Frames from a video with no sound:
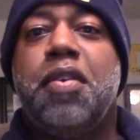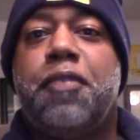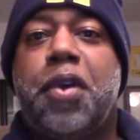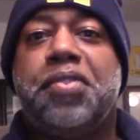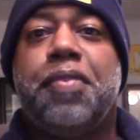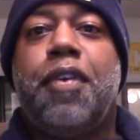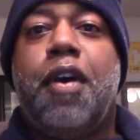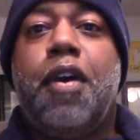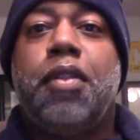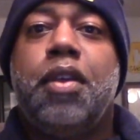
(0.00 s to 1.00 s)
First of
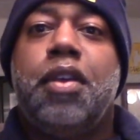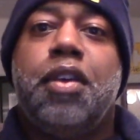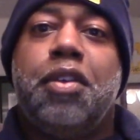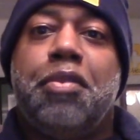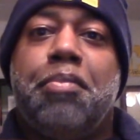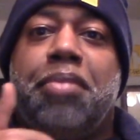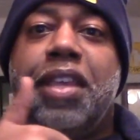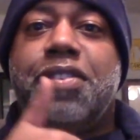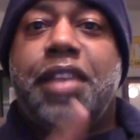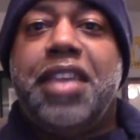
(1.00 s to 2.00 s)
all,
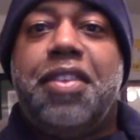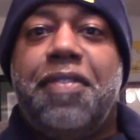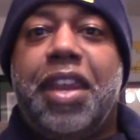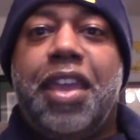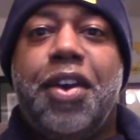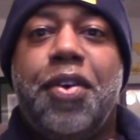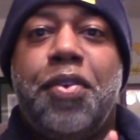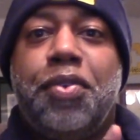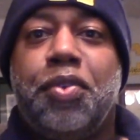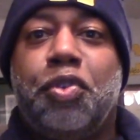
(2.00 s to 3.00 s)
please like the
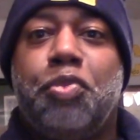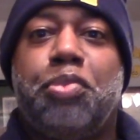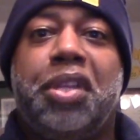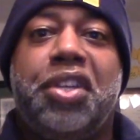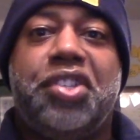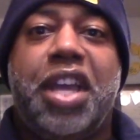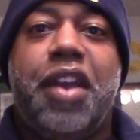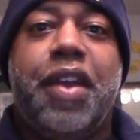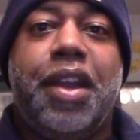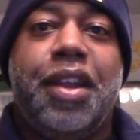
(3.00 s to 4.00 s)
video, please
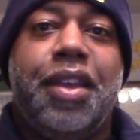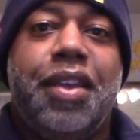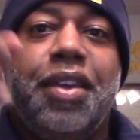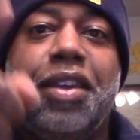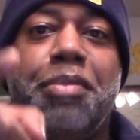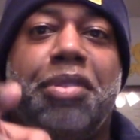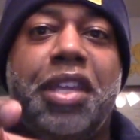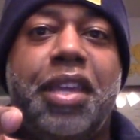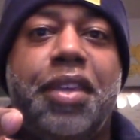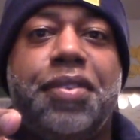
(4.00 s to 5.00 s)
share it, and
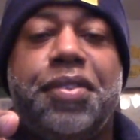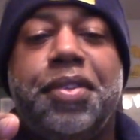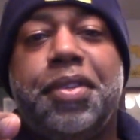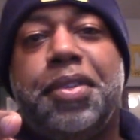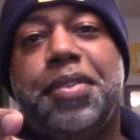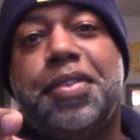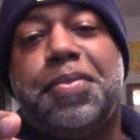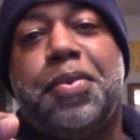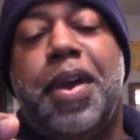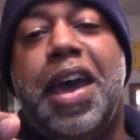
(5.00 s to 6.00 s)
please
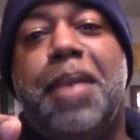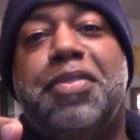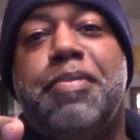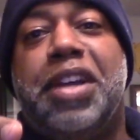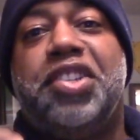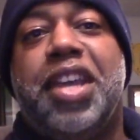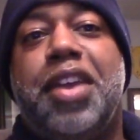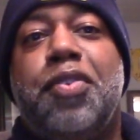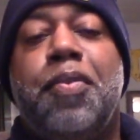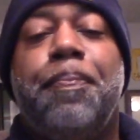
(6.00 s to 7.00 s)
subscribe to my
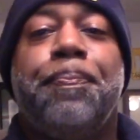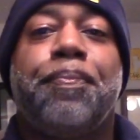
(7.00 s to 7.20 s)
channel.